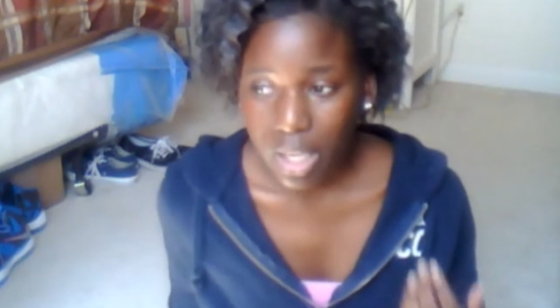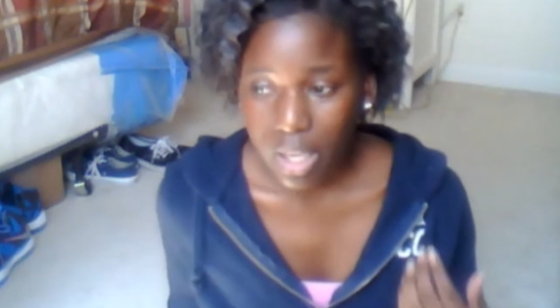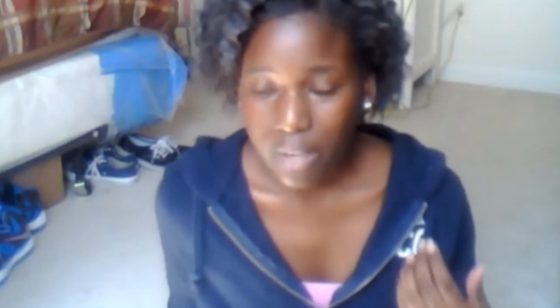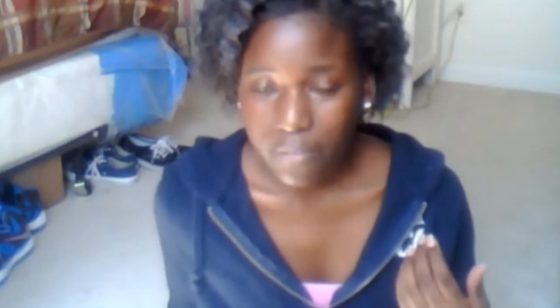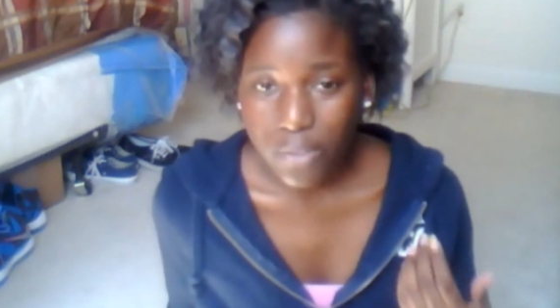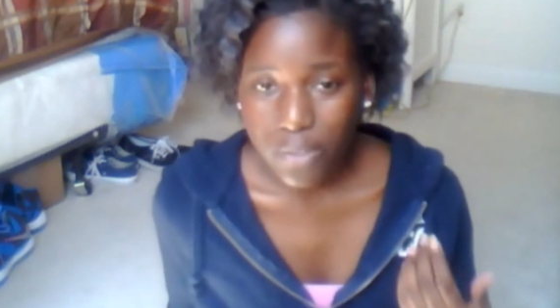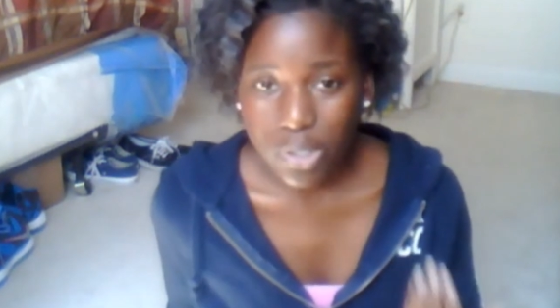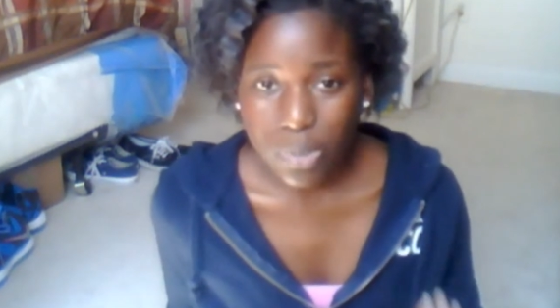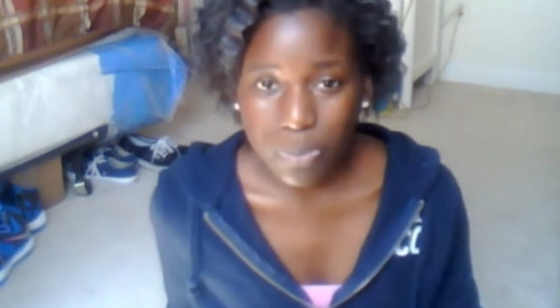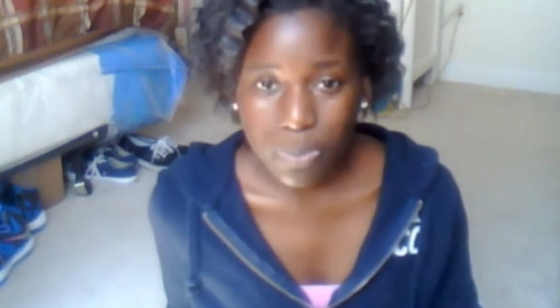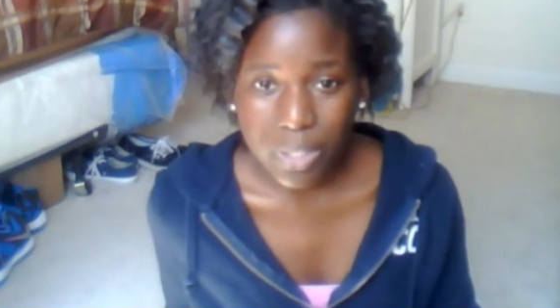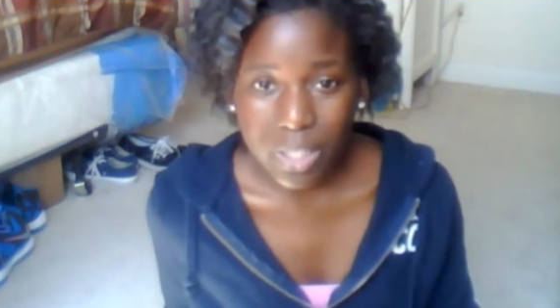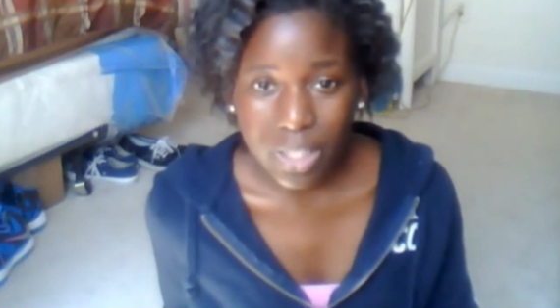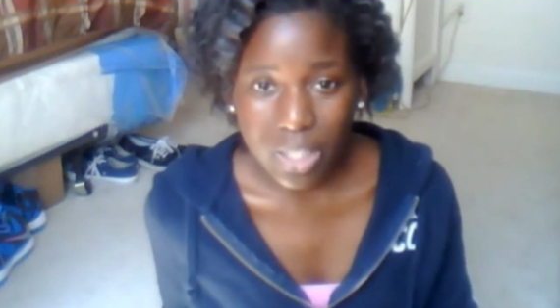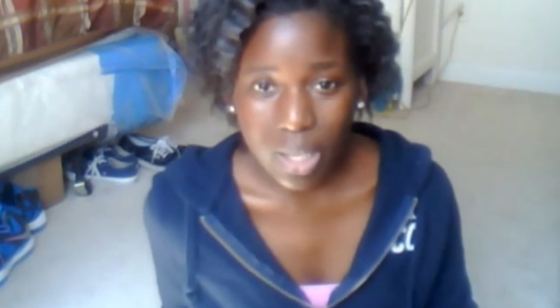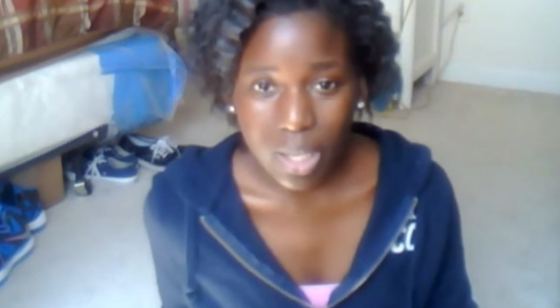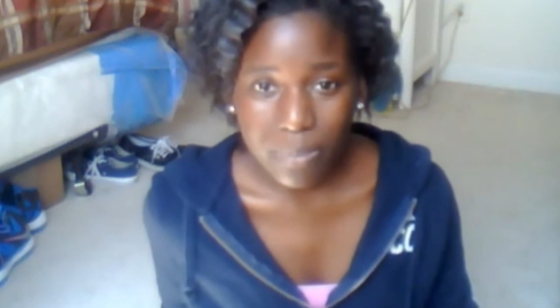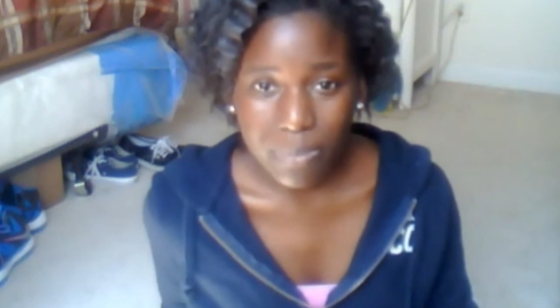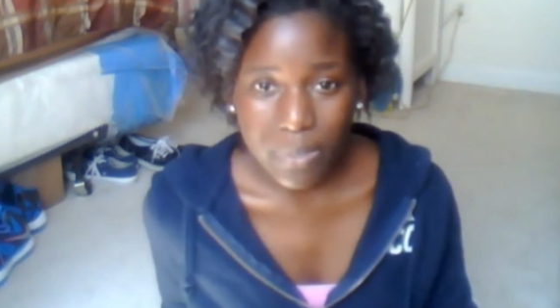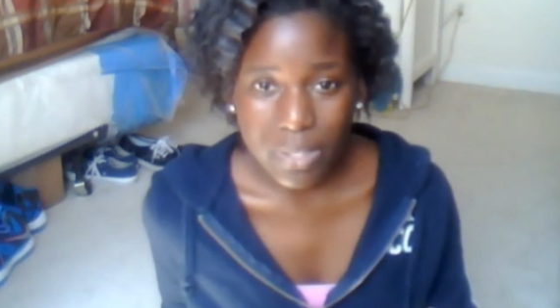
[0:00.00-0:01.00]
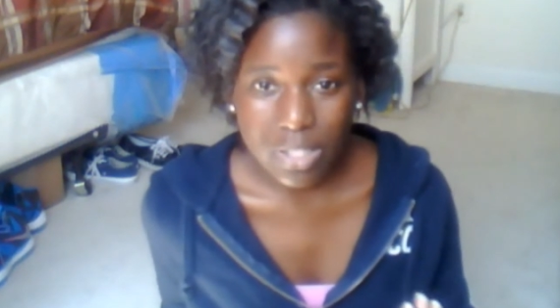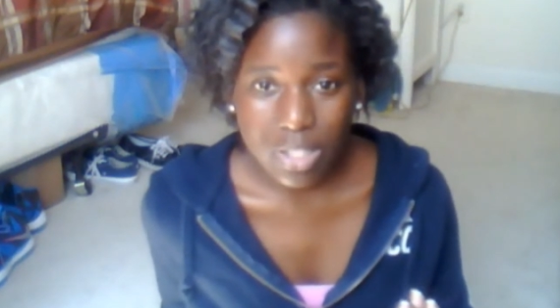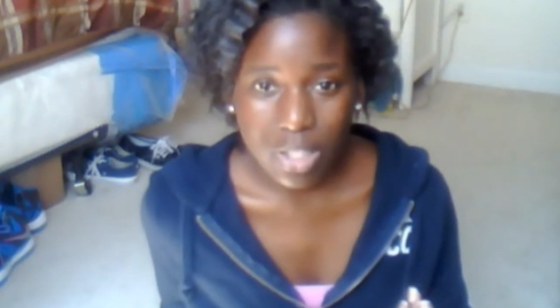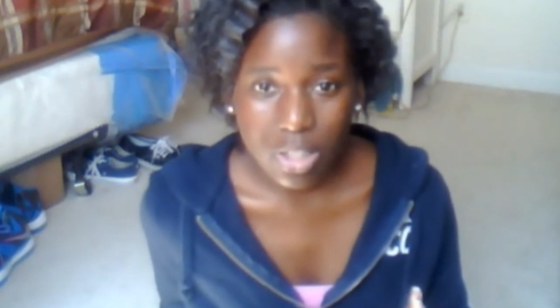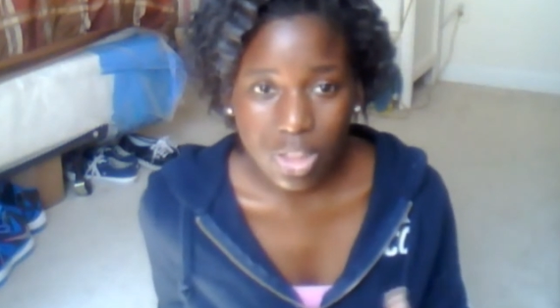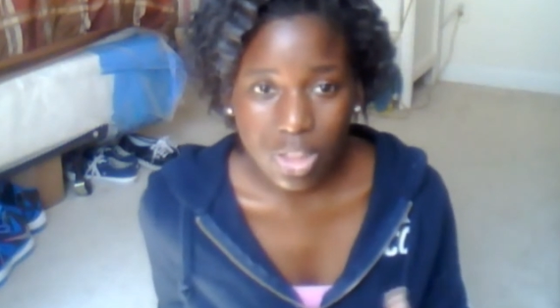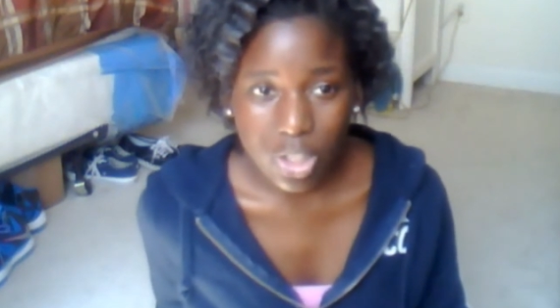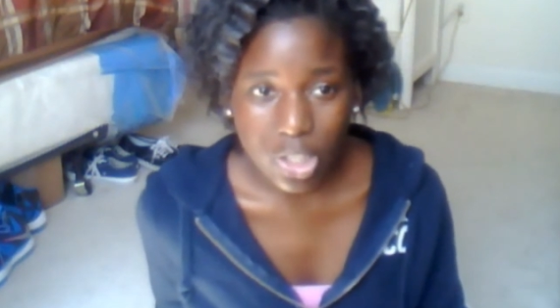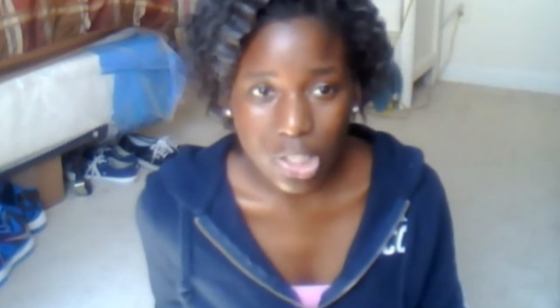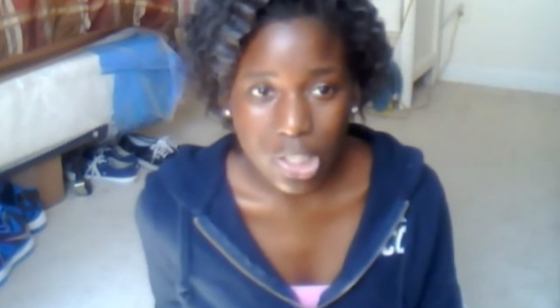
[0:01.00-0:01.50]
if you split it up
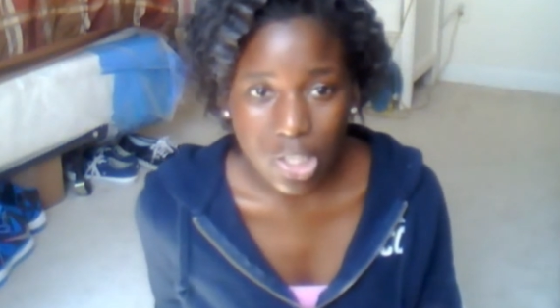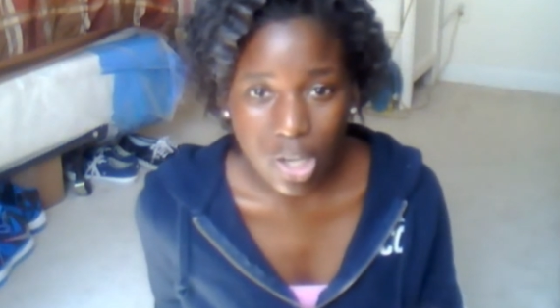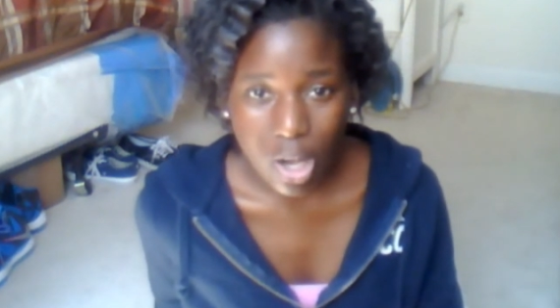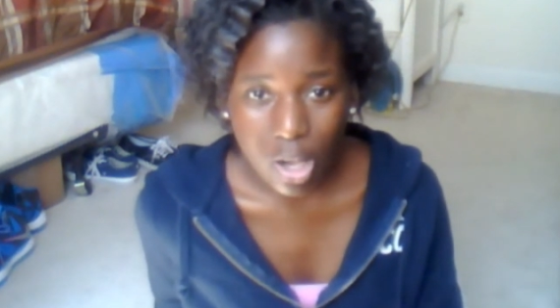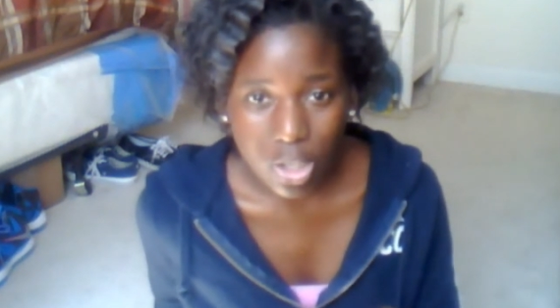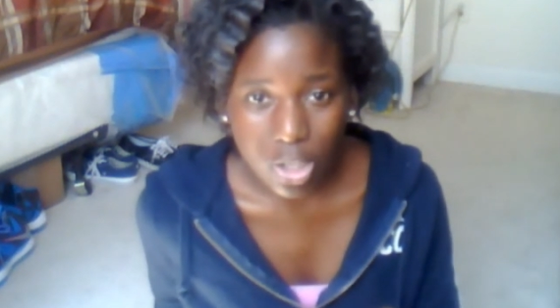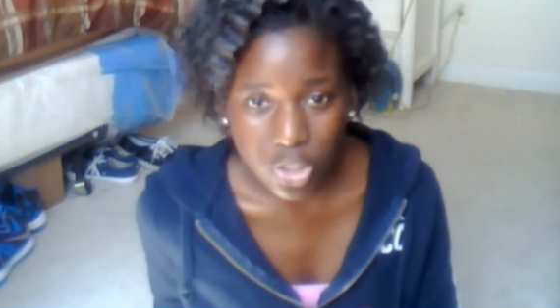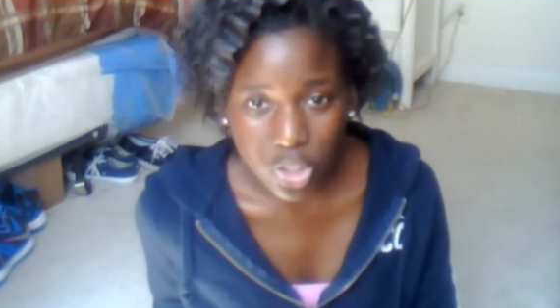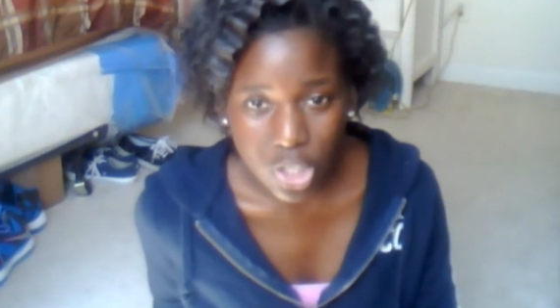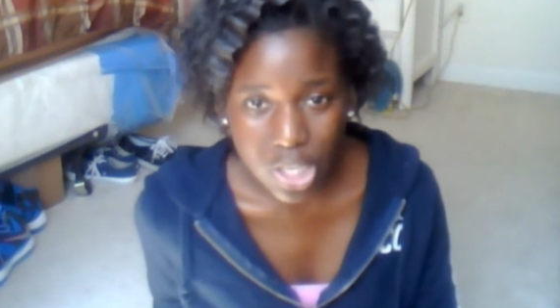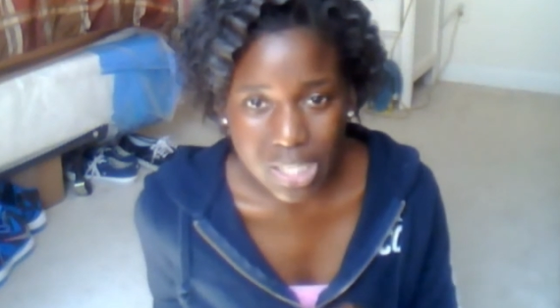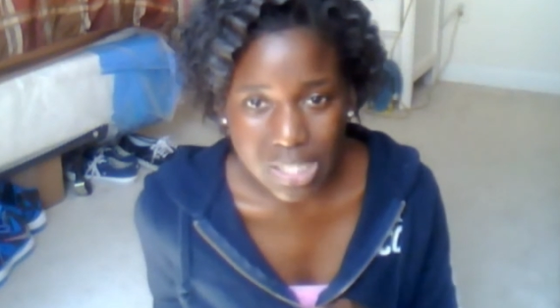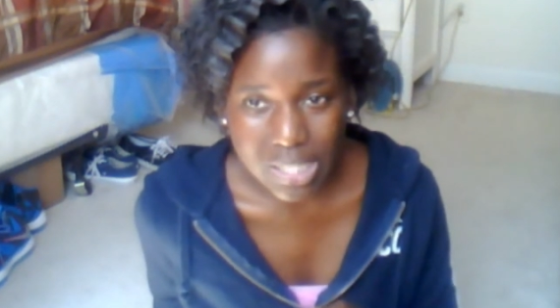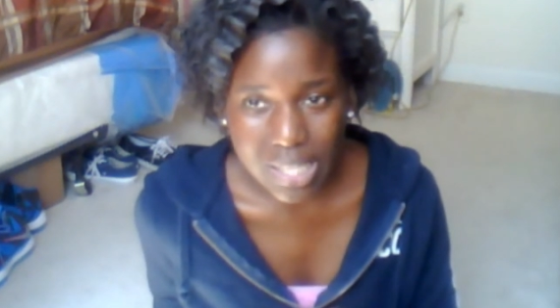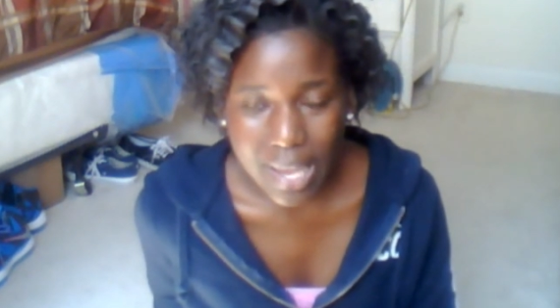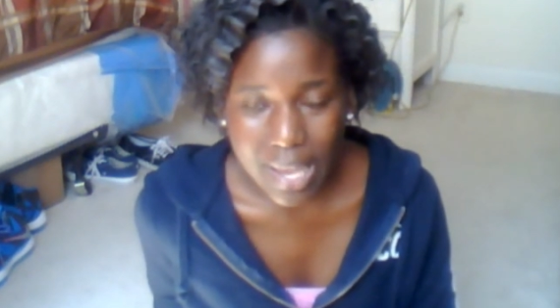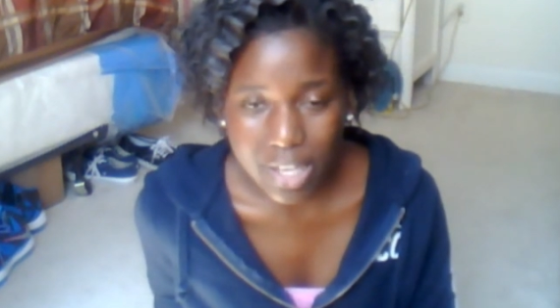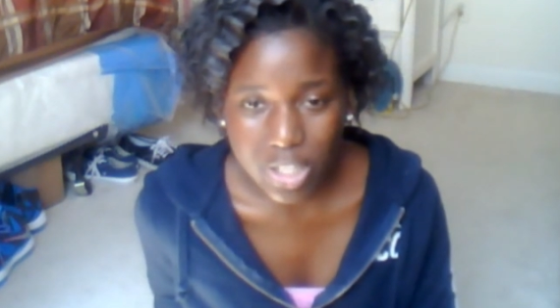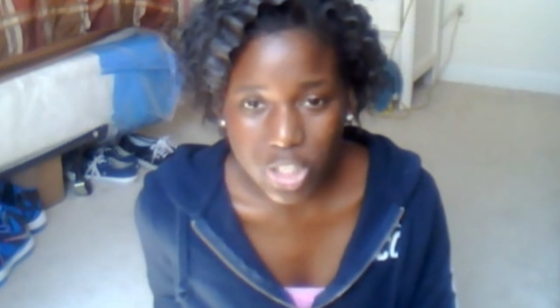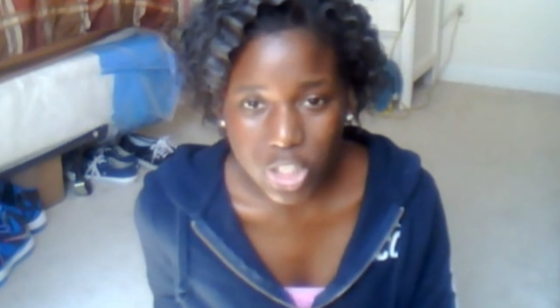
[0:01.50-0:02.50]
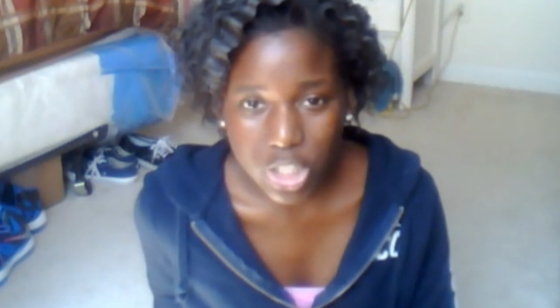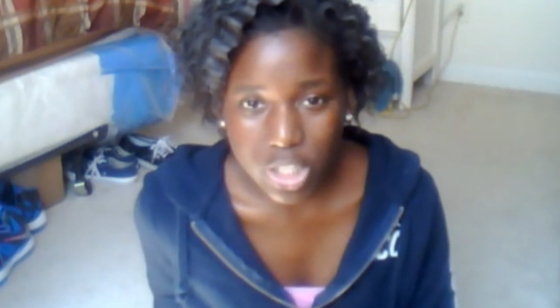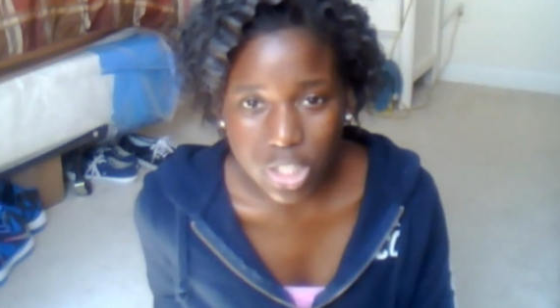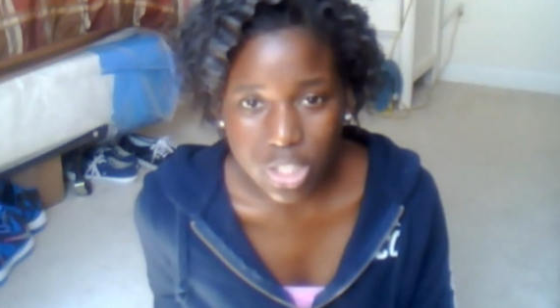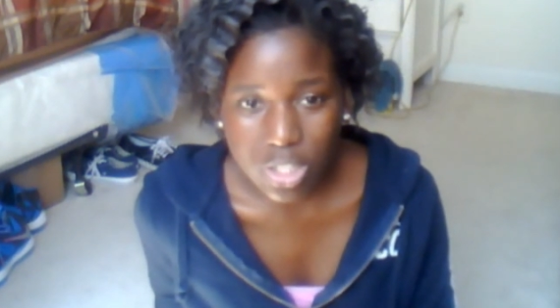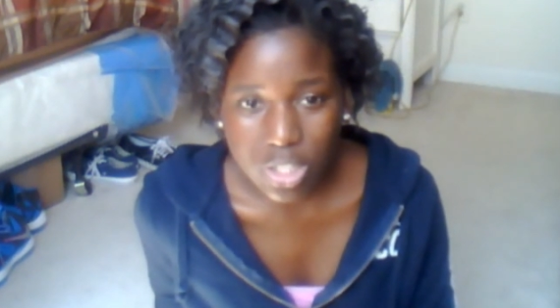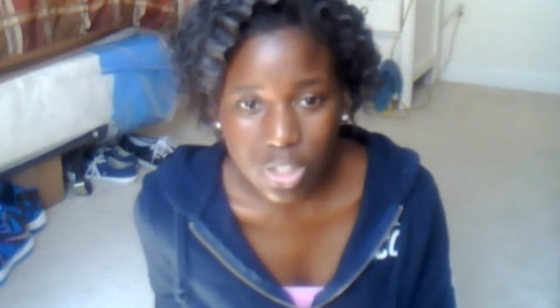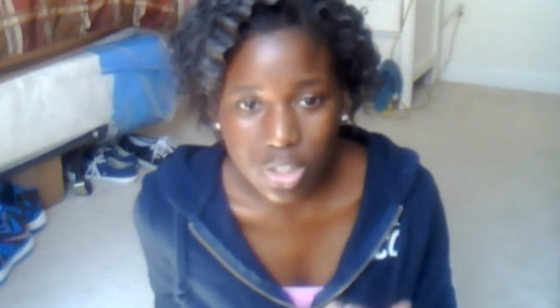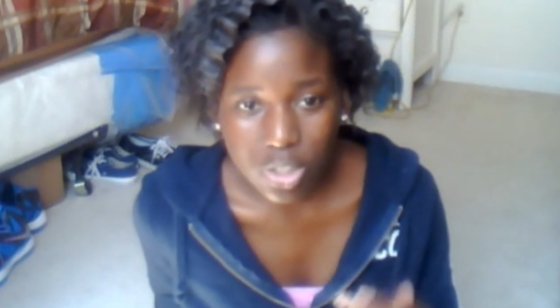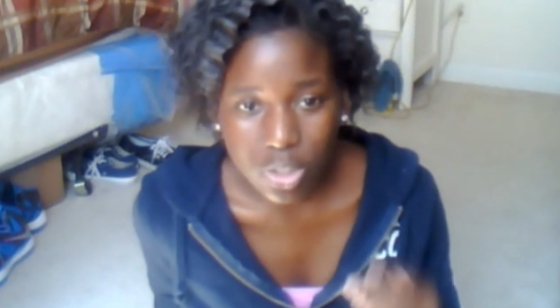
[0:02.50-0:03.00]
into $30
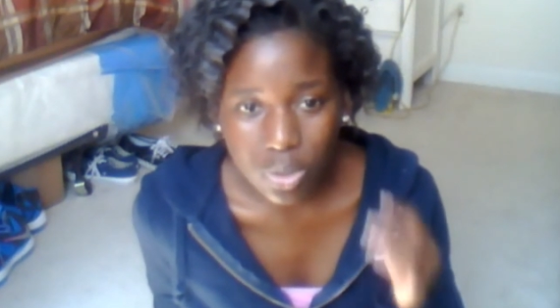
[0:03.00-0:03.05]
transactions,